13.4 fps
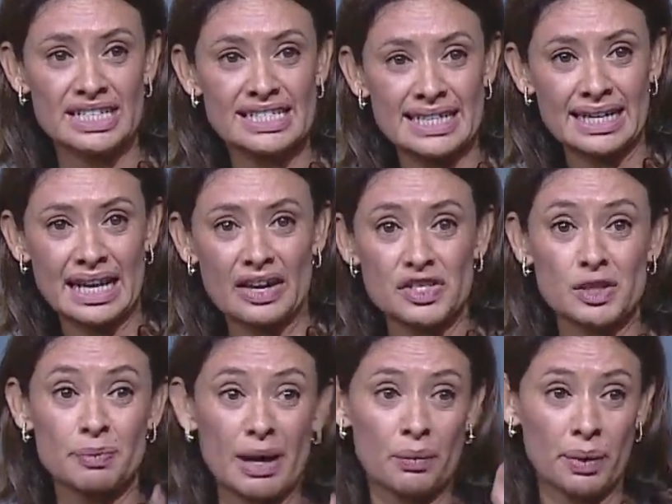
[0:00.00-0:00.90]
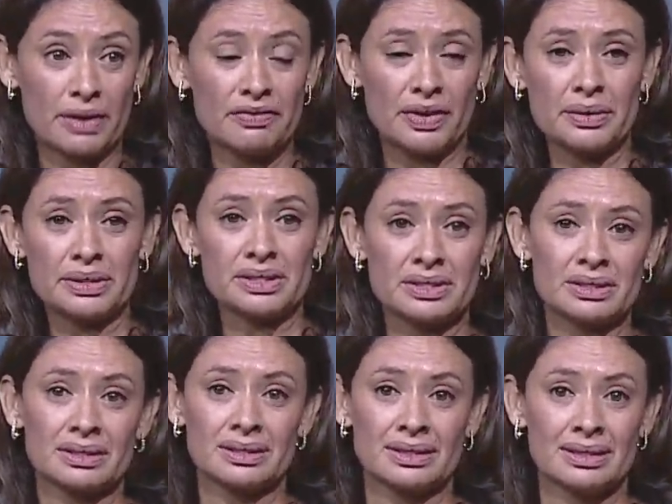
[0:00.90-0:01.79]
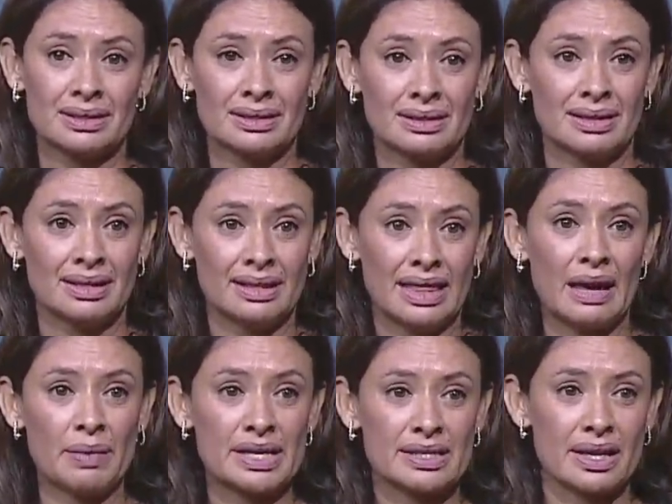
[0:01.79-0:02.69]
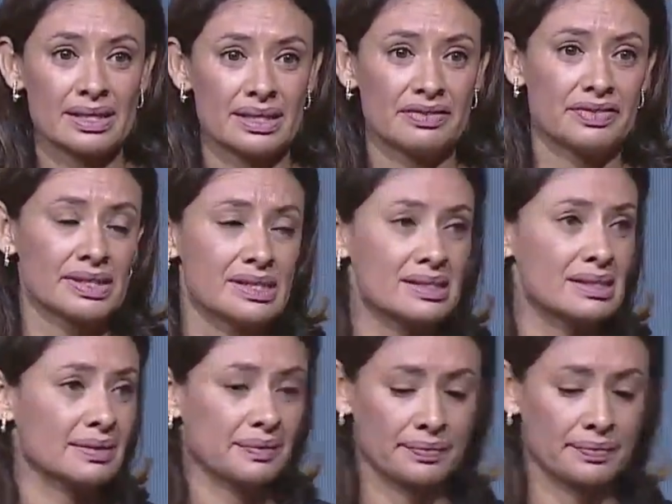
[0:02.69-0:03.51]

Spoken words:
state houses by 1 vote, that makes all the difference.